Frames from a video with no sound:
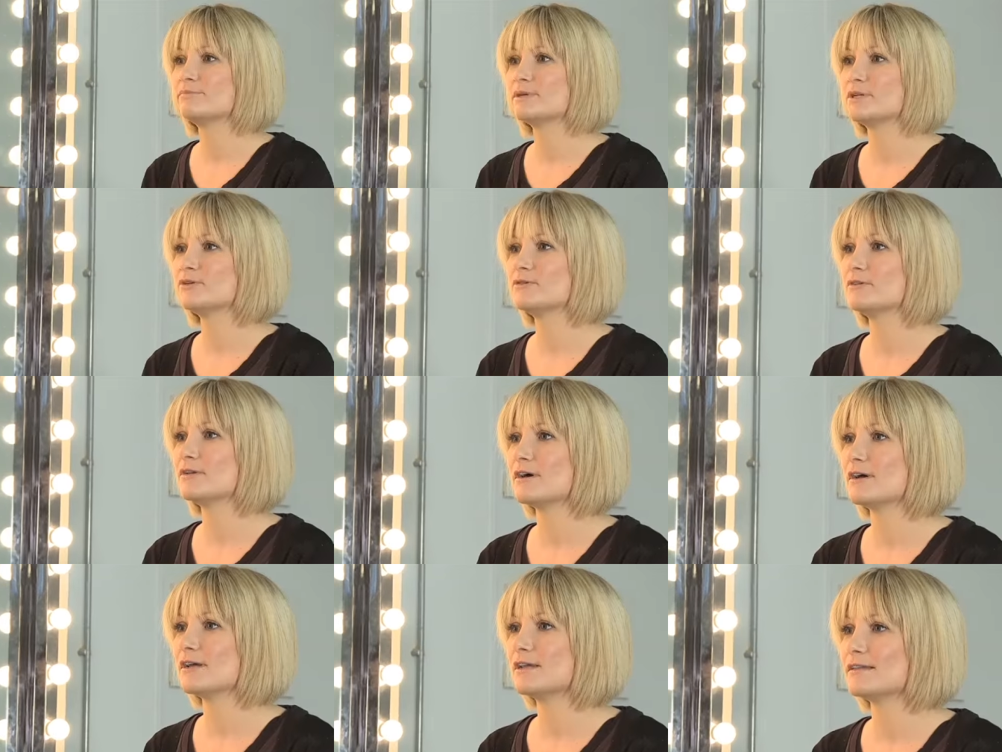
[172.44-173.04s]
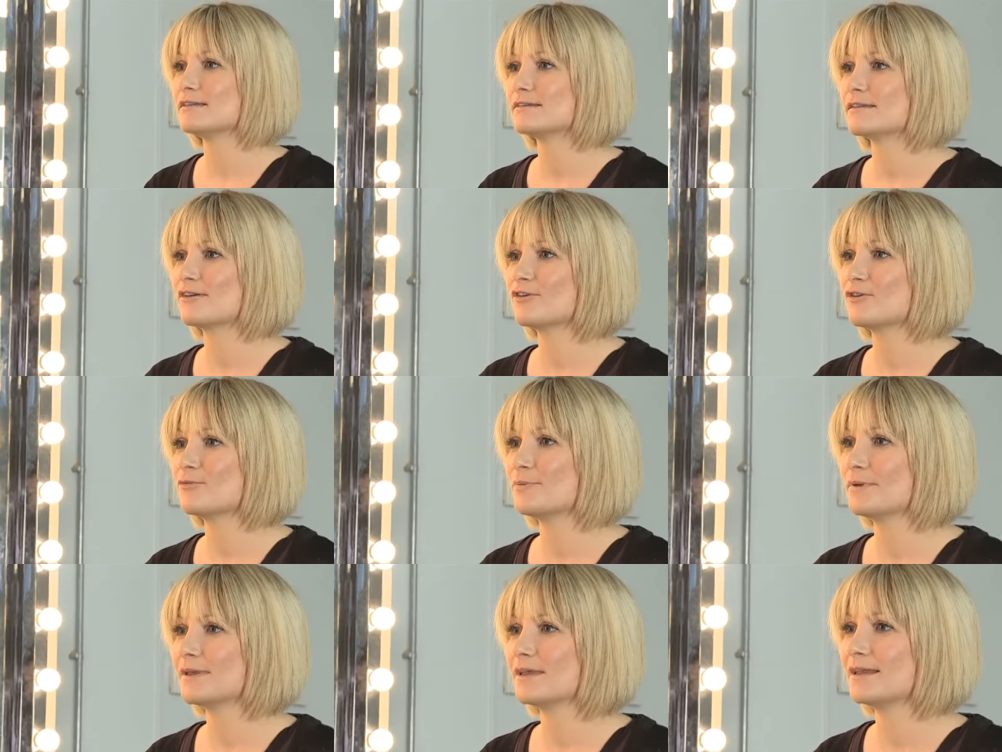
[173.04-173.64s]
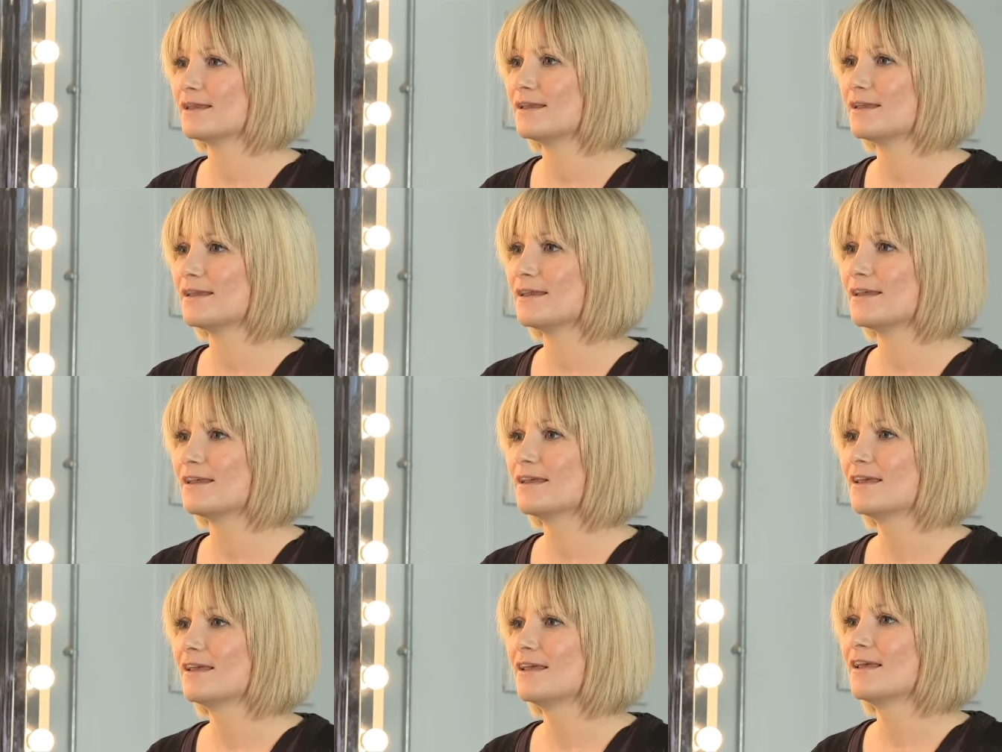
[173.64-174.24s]
blue light therapy,
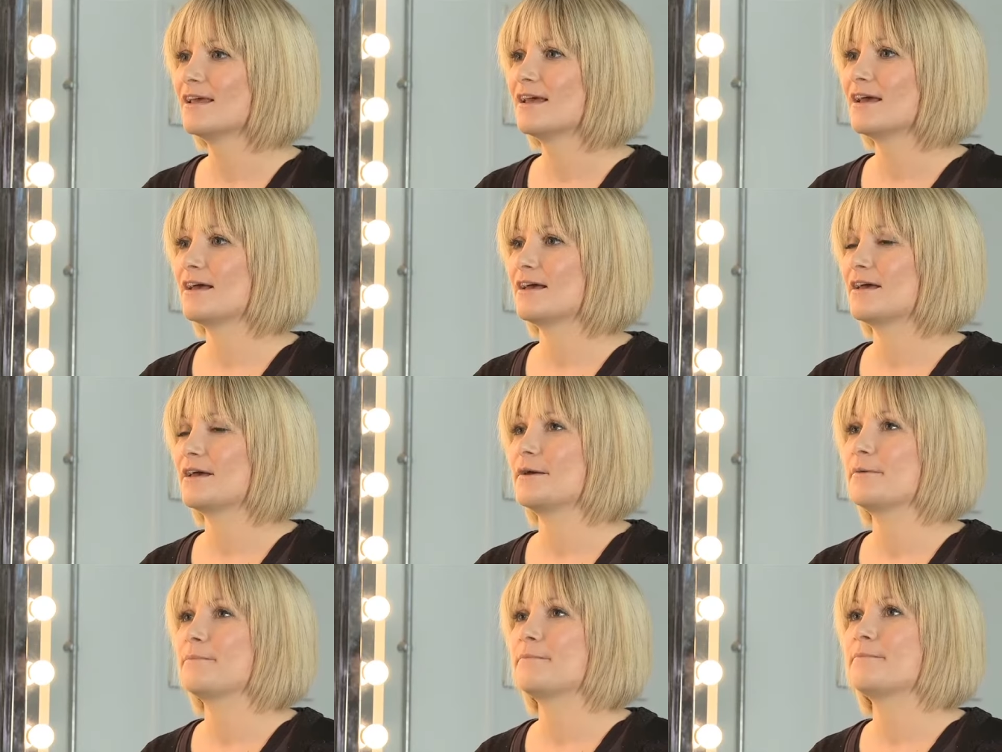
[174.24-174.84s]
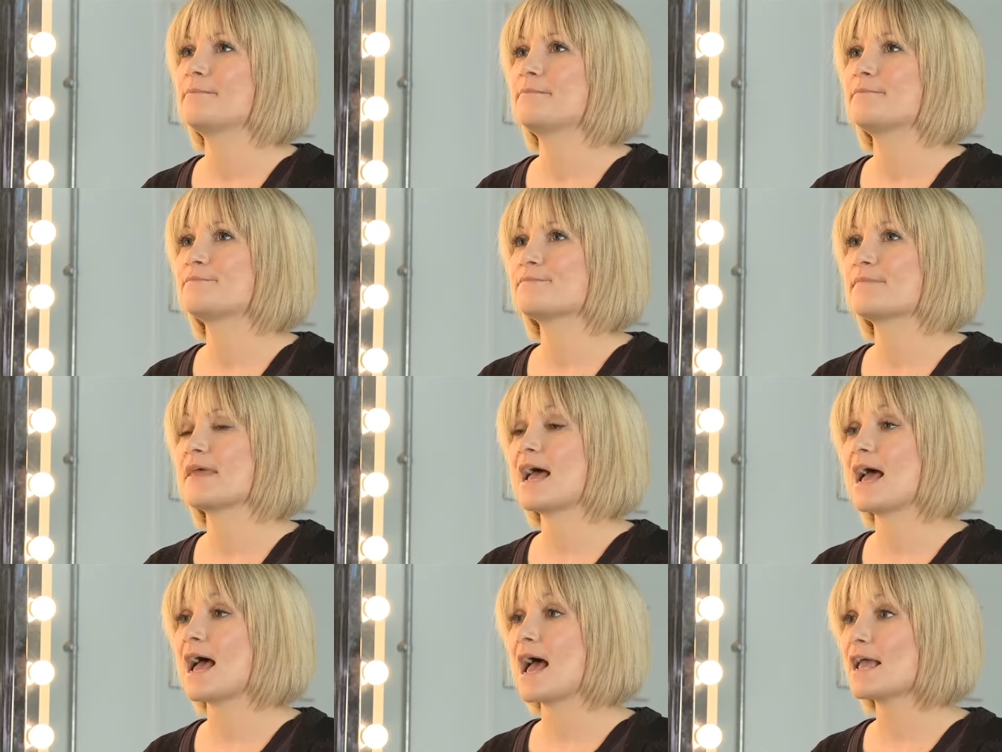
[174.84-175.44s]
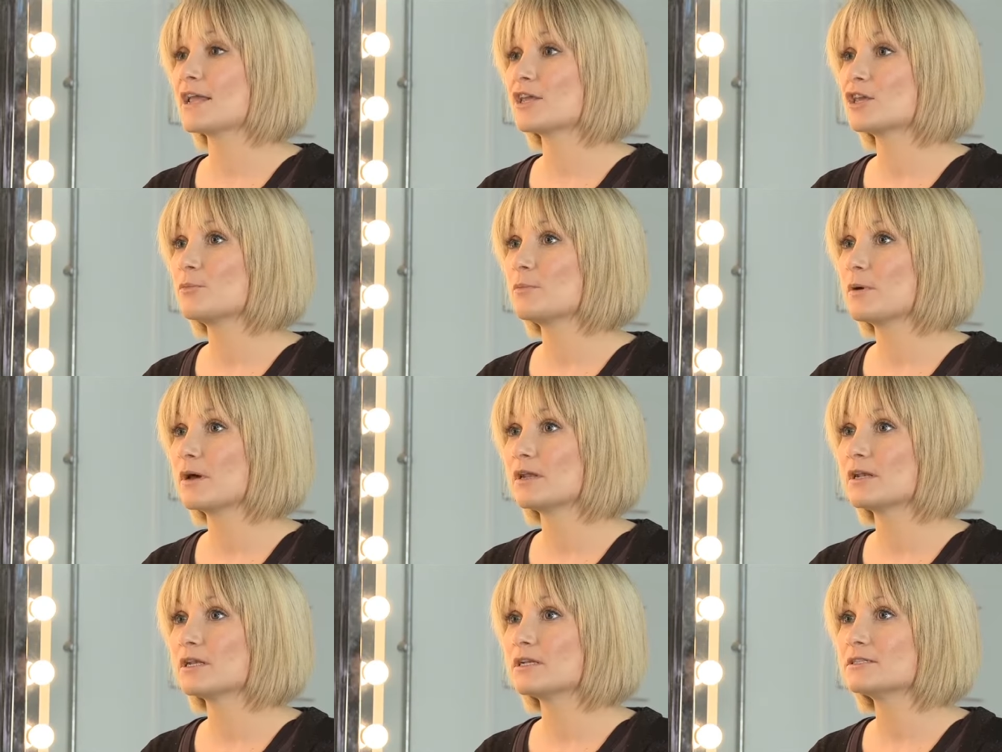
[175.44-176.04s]
um,
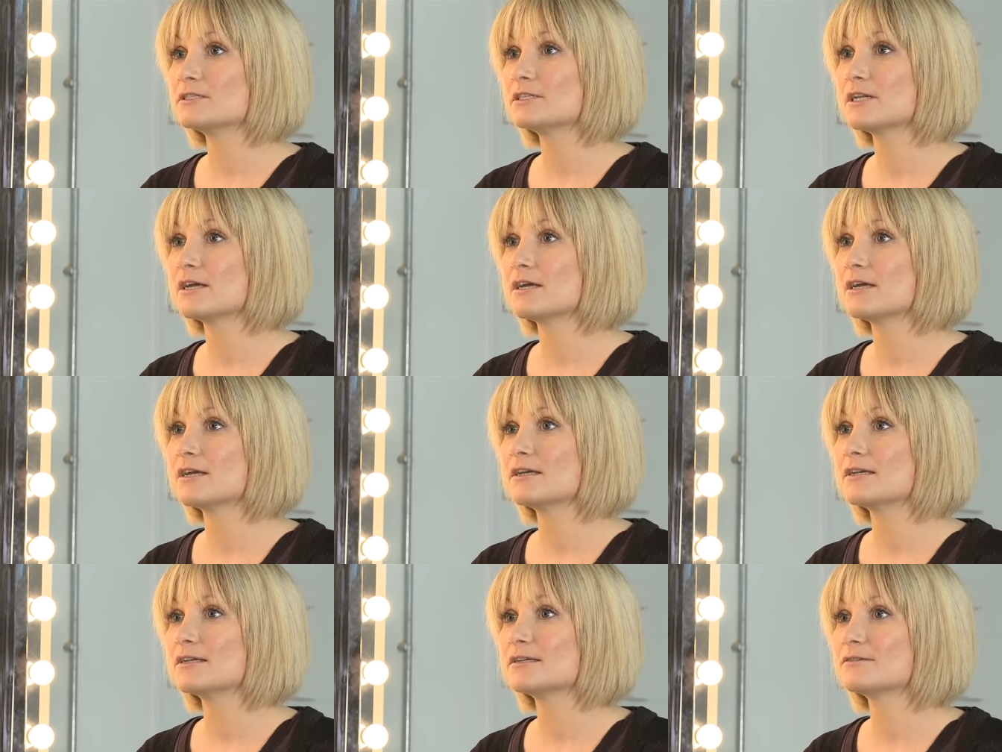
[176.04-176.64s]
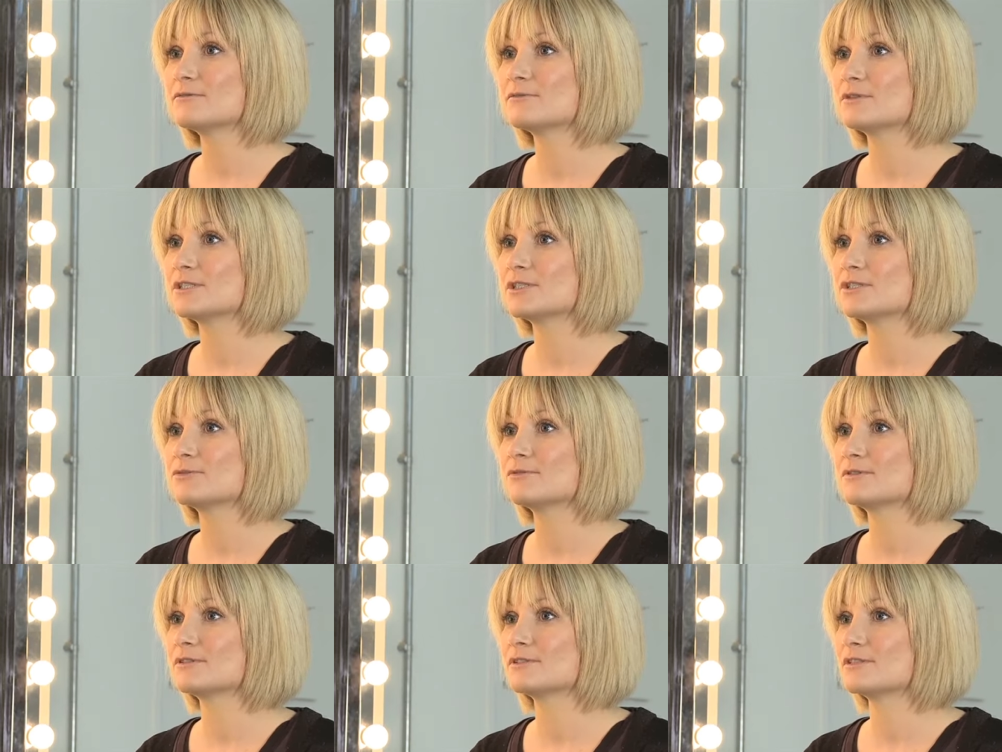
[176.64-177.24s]
acupuncture, which was